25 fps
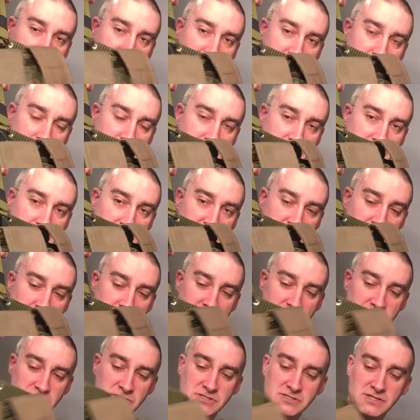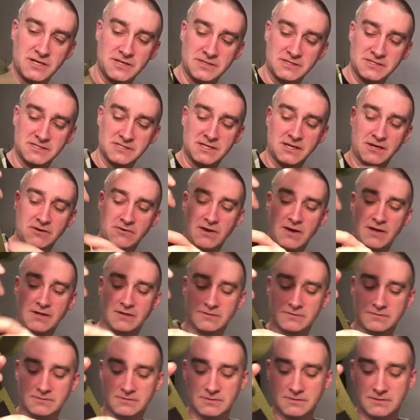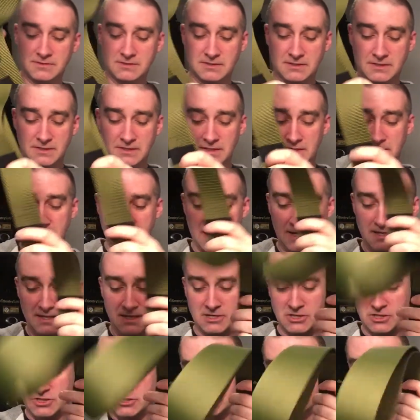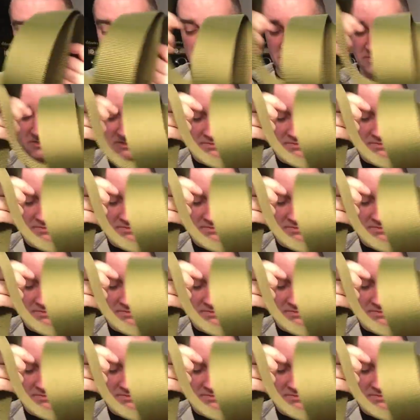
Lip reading: I think all the information's on the CRL. And then you just throw